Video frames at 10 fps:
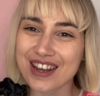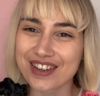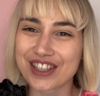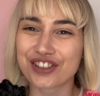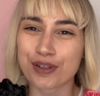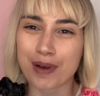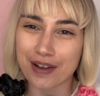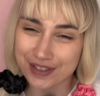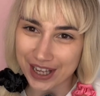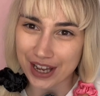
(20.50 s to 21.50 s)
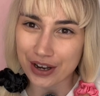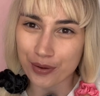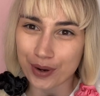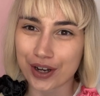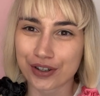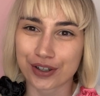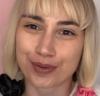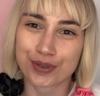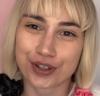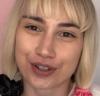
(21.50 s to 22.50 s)
Hello history buffs and
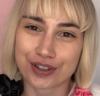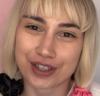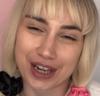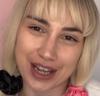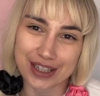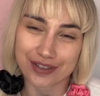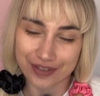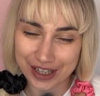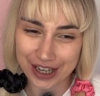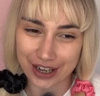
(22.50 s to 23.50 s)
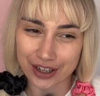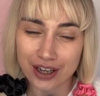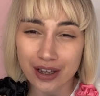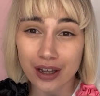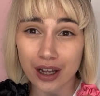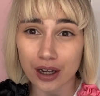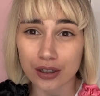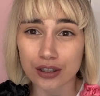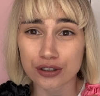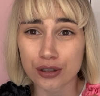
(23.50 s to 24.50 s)
welcome to today's video. I'm
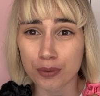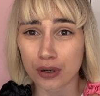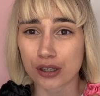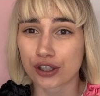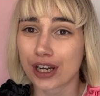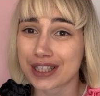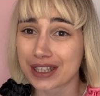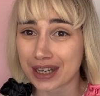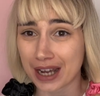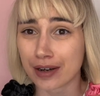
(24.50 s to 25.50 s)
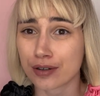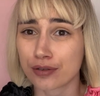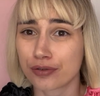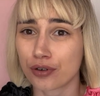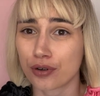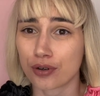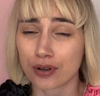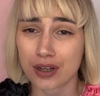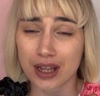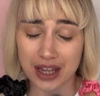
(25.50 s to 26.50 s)
going to apologise now
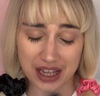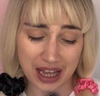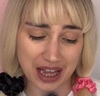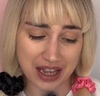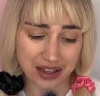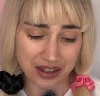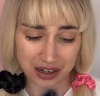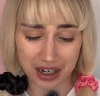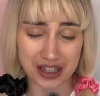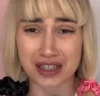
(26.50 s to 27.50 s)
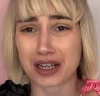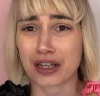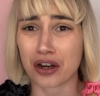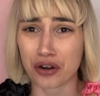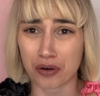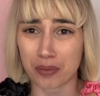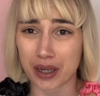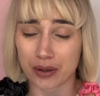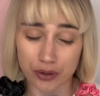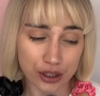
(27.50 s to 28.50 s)
for A, the lighting not
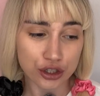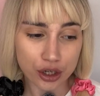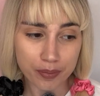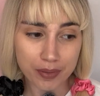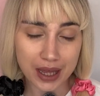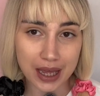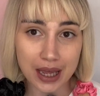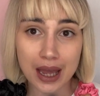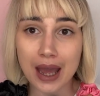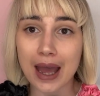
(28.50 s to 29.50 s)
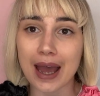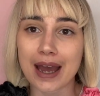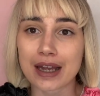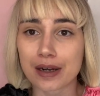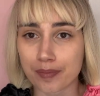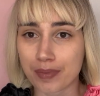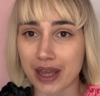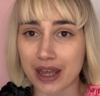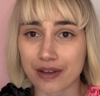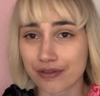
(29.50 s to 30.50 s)
being what it should be, and
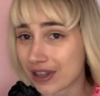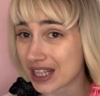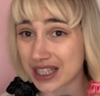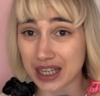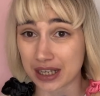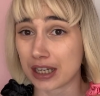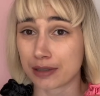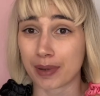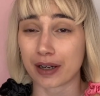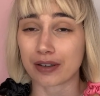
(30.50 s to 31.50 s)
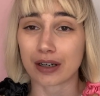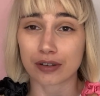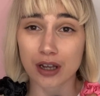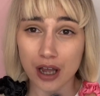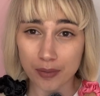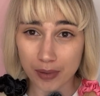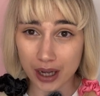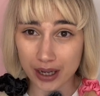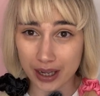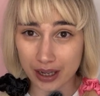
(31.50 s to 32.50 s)
B, for this hideous background.
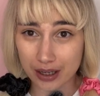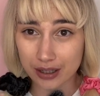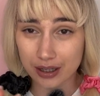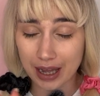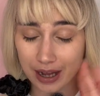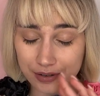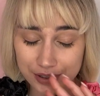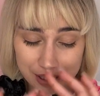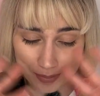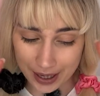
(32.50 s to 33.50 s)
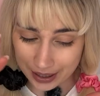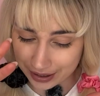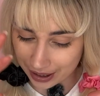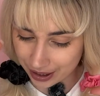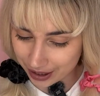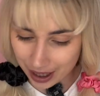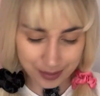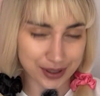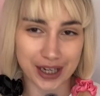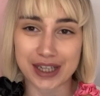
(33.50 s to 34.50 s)
My house is being turned
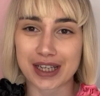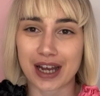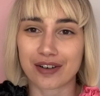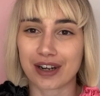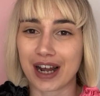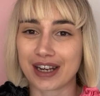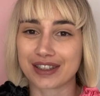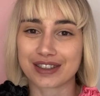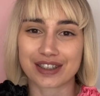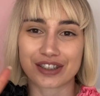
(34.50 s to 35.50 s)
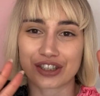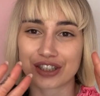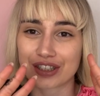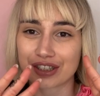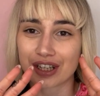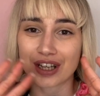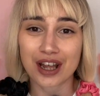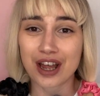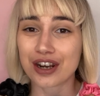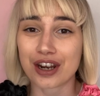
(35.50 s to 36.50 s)
upside down and there's just
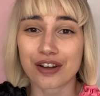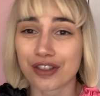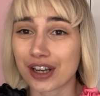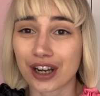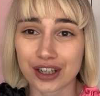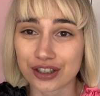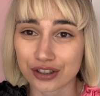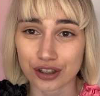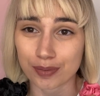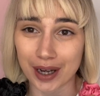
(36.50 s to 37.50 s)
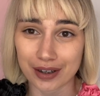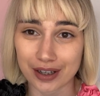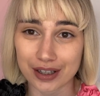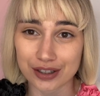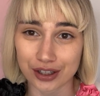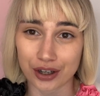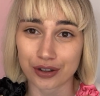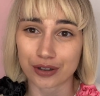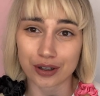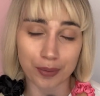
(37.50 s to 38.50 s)
nothing I can do about it,
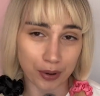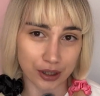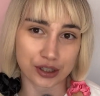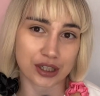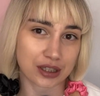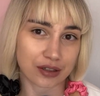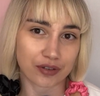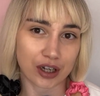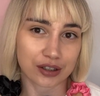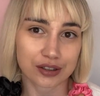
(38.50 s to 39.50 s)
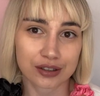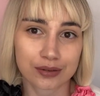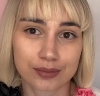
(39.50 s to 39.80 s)
so apologies in advance.